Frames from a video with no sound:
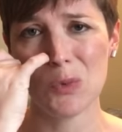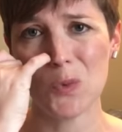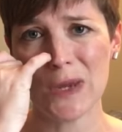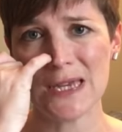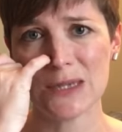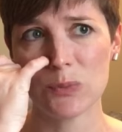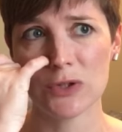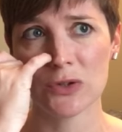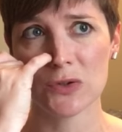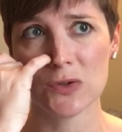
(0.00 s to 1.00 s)
weight
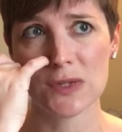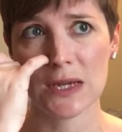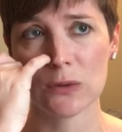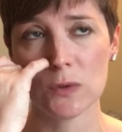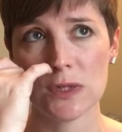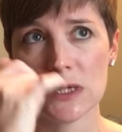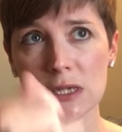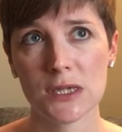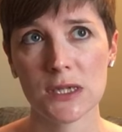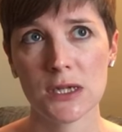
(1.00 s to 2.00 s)
because it
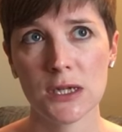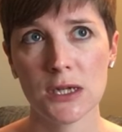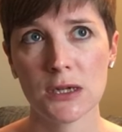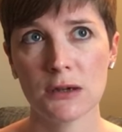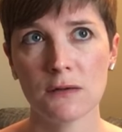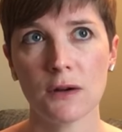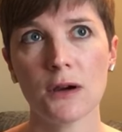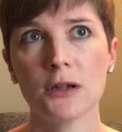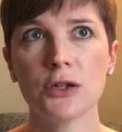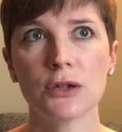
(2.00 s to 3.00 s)
was
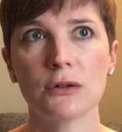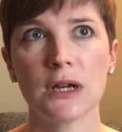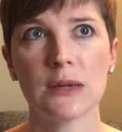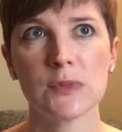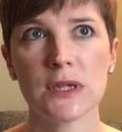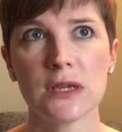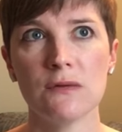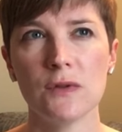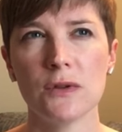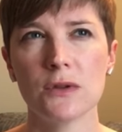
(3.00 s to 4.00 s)
100 grams
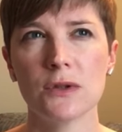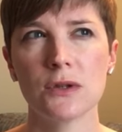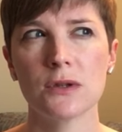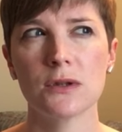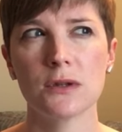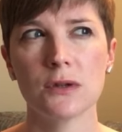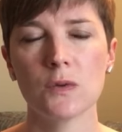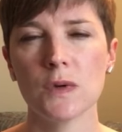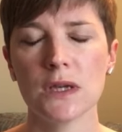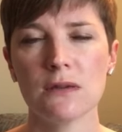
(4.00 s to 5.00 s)
gave you
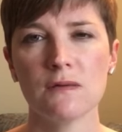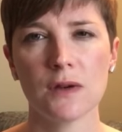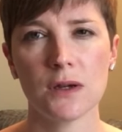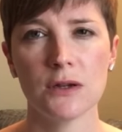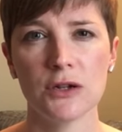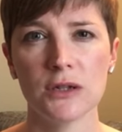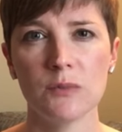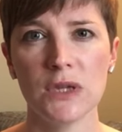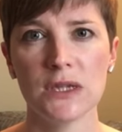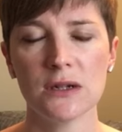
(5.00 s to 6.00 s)
1200
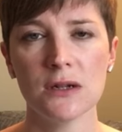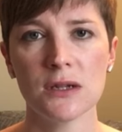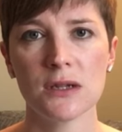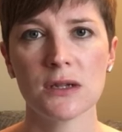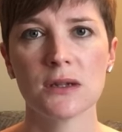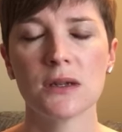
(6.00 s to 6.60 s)
meters,